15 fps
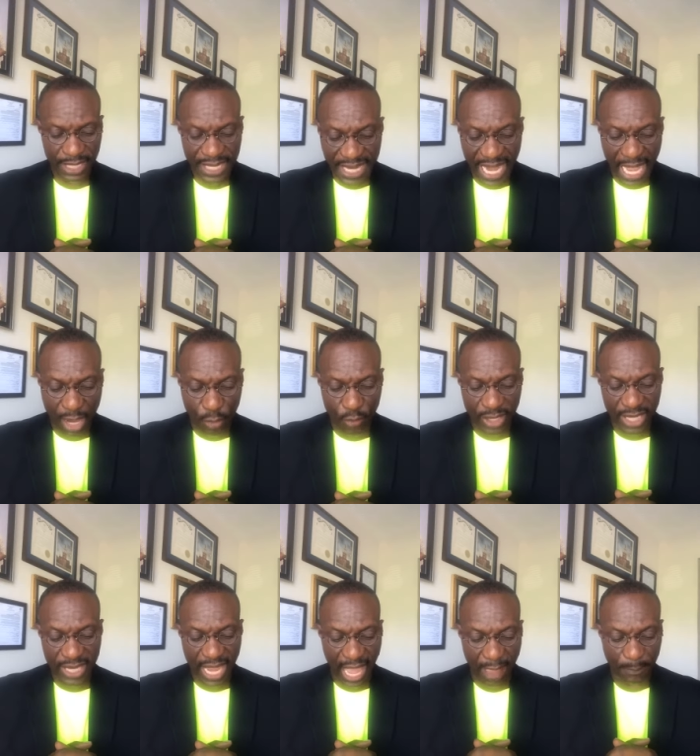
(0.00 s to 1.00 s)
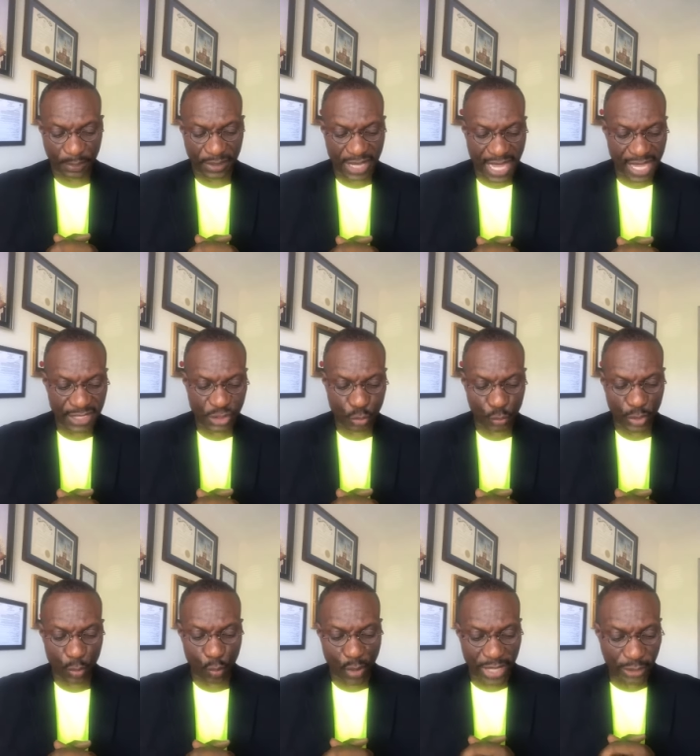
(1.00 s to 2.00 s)
Now it happened as we
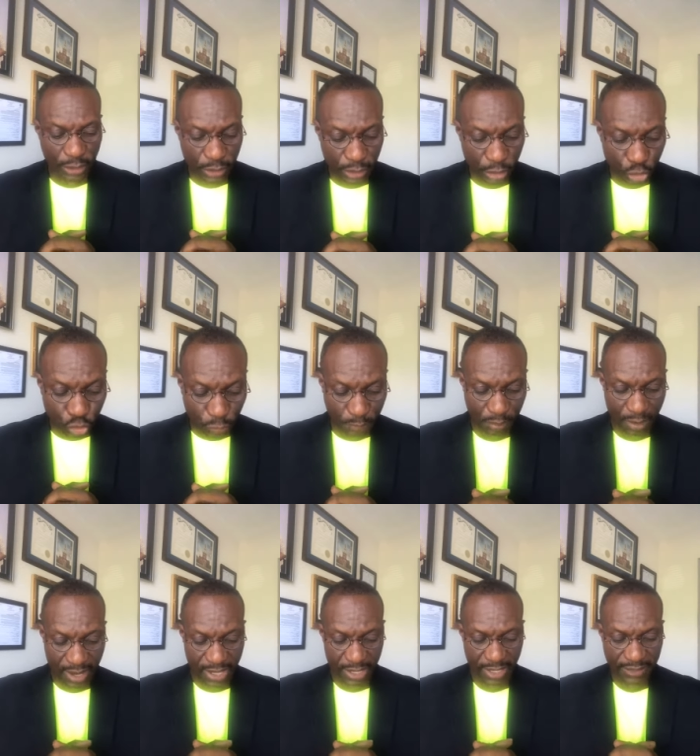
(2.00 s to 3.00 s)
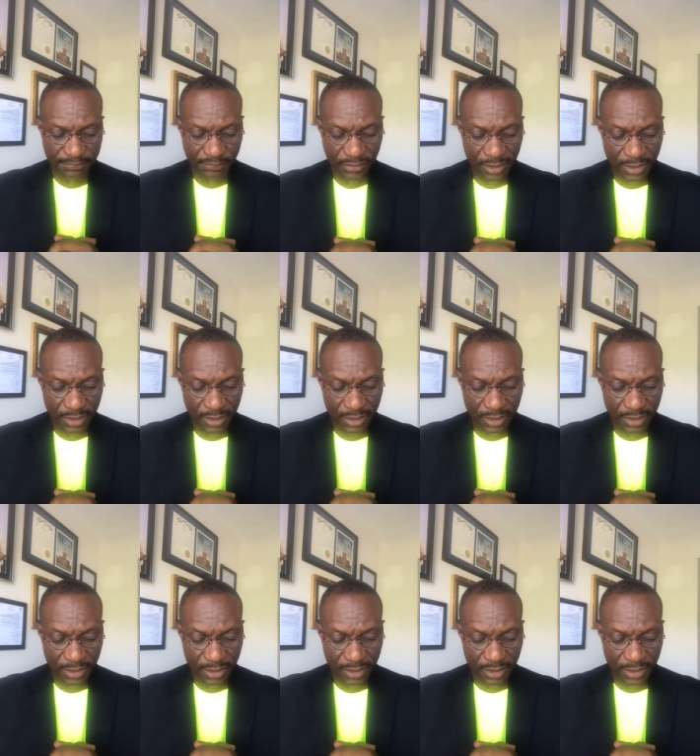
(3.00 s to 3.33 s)
went to prayer